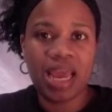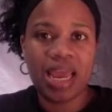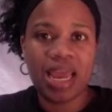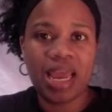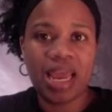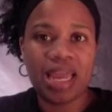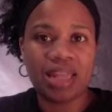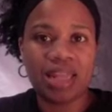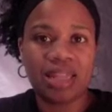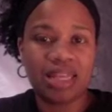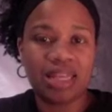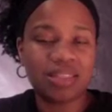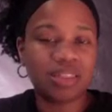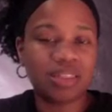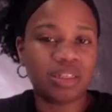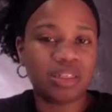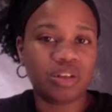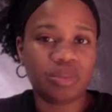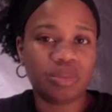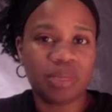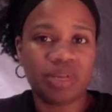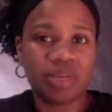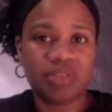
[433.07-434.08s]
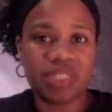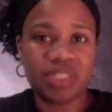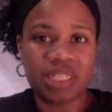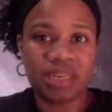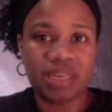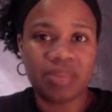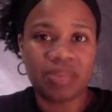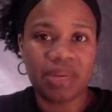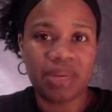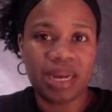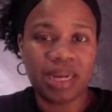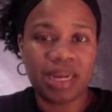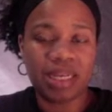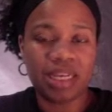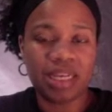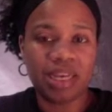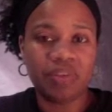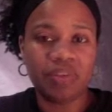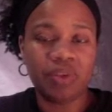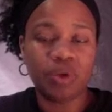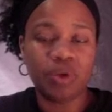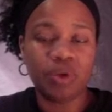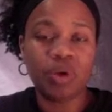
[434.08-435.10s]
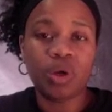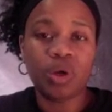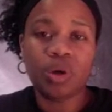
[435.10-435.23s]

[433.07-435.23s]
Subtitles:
And that's a little bit of a tidbit I can give you.